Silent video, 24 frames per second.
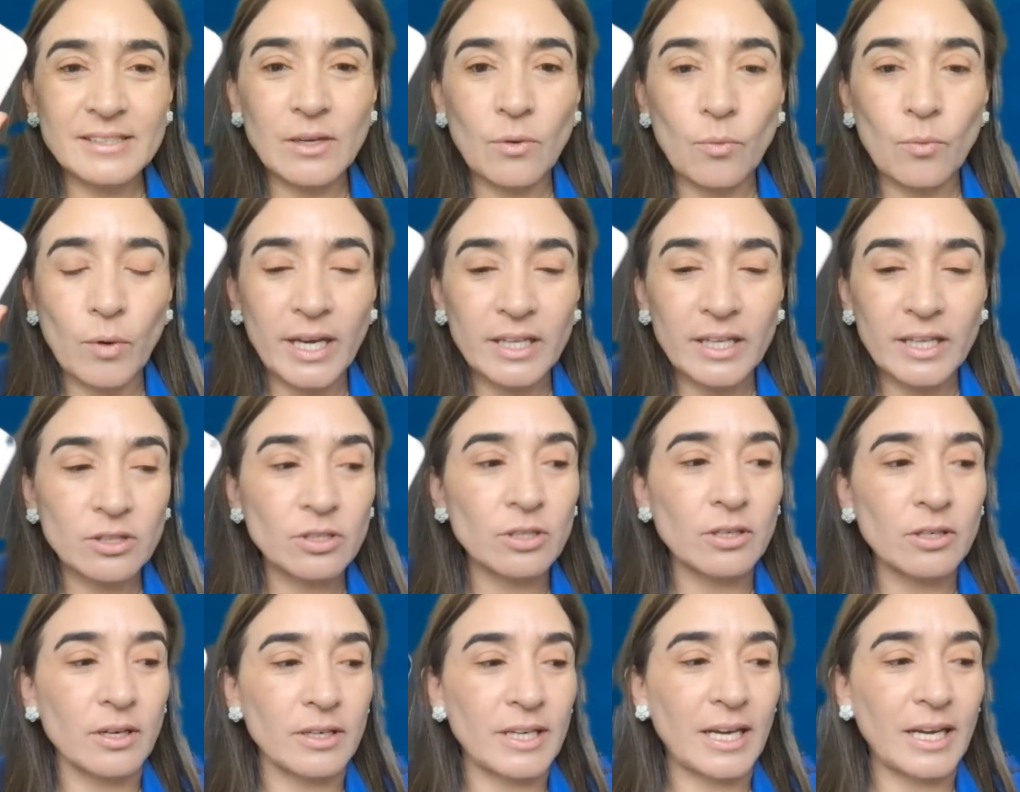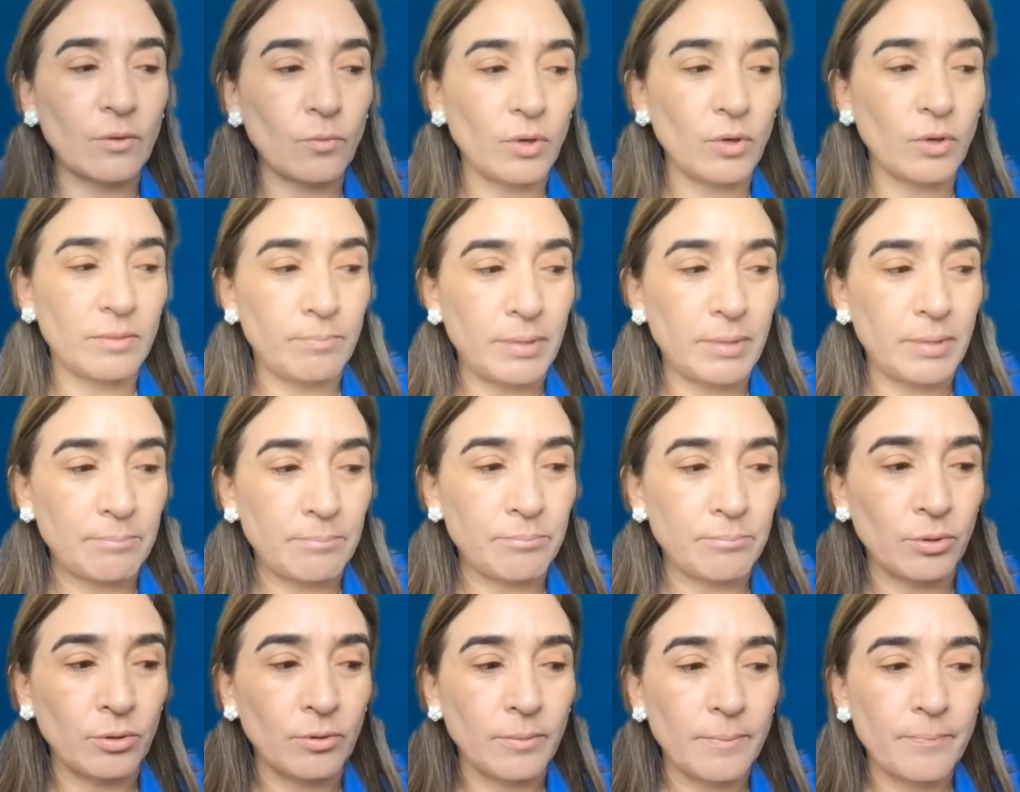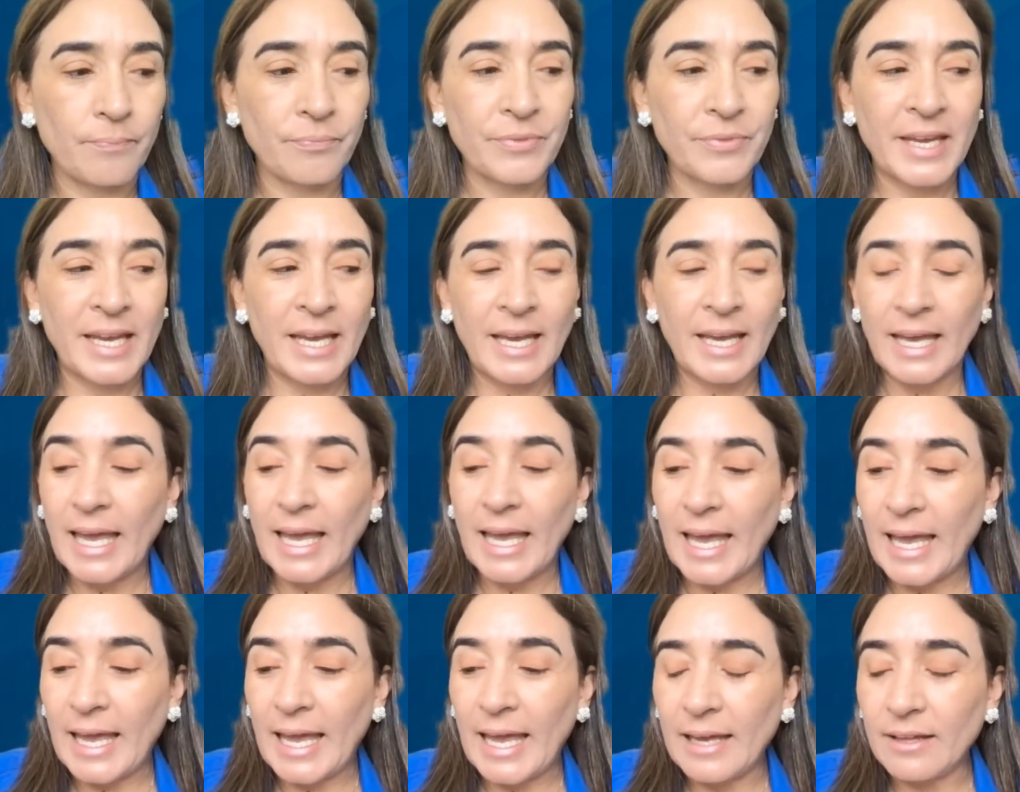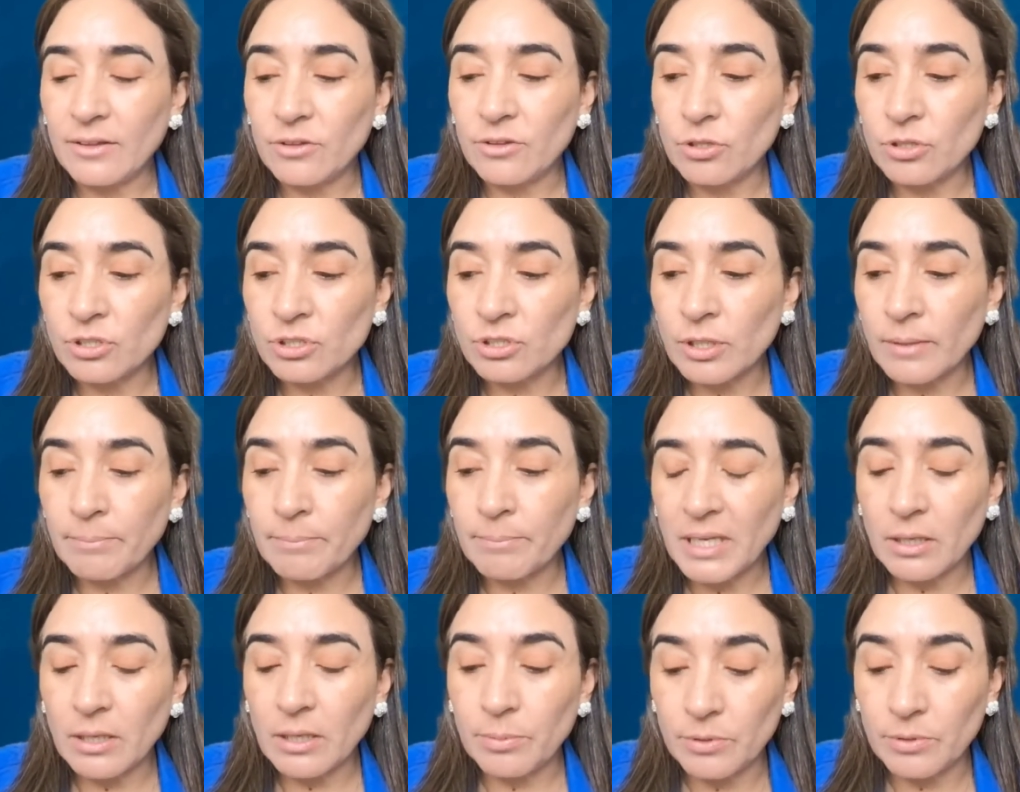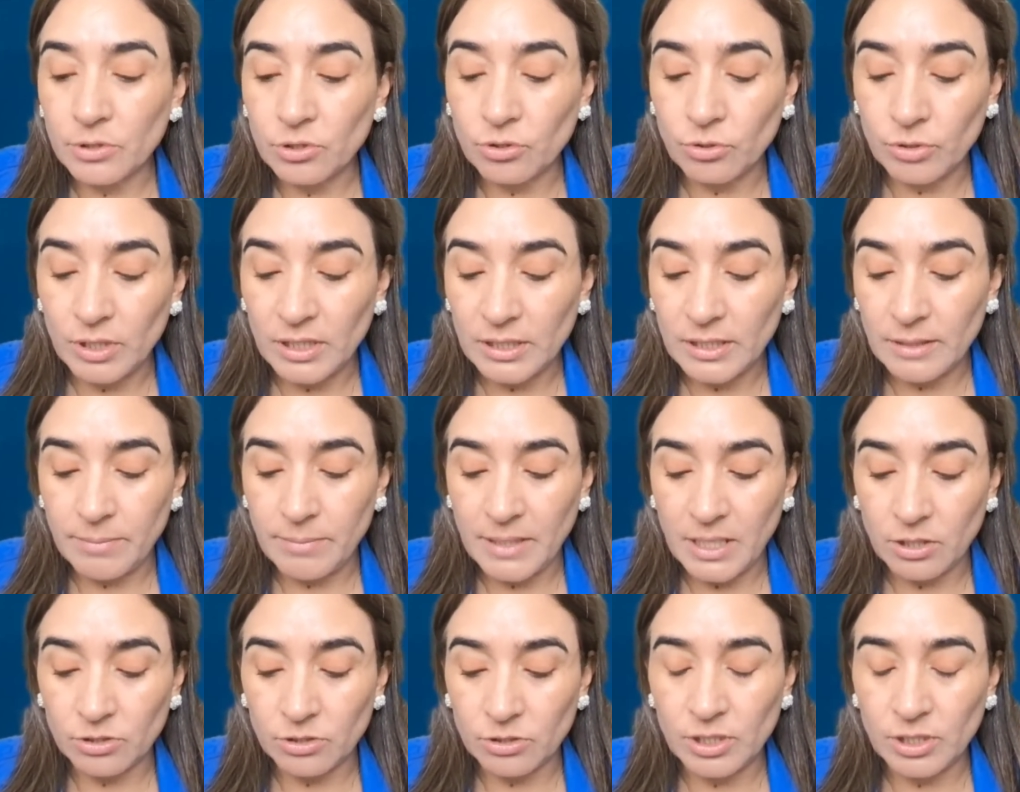a way to connect with people. There's a big opportunity because